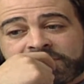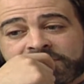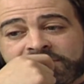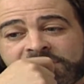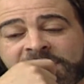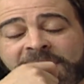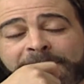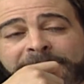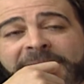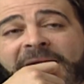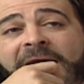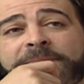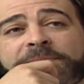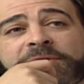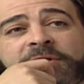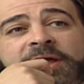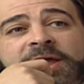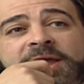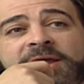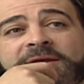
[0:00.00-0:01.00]
not bad
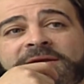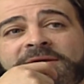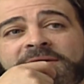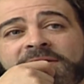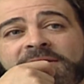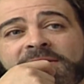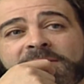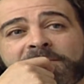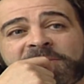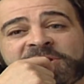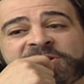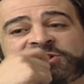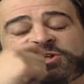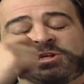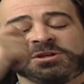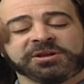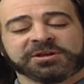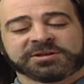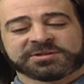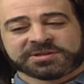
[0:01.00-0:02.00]
playing, but
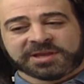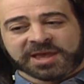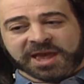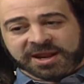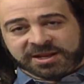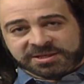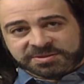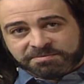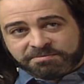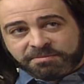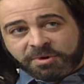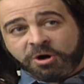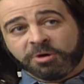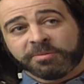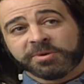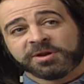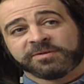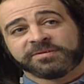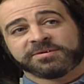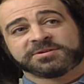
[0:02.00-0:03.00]
genius at its
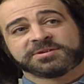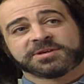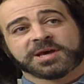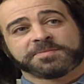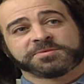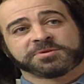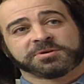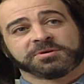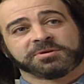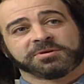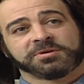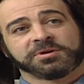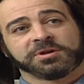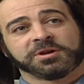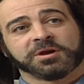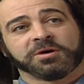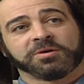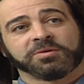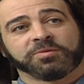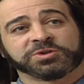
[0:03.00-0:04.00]
moment of inception, you
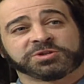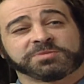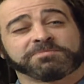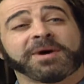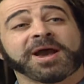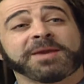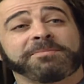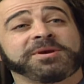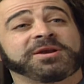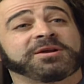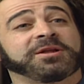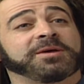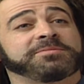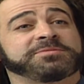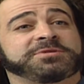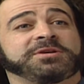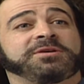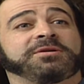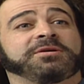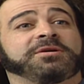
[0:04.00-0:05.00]
know, which might be
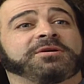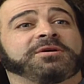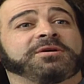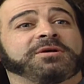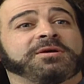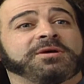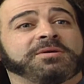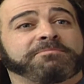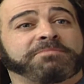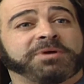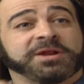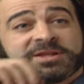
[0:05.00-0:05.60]
clumsy, but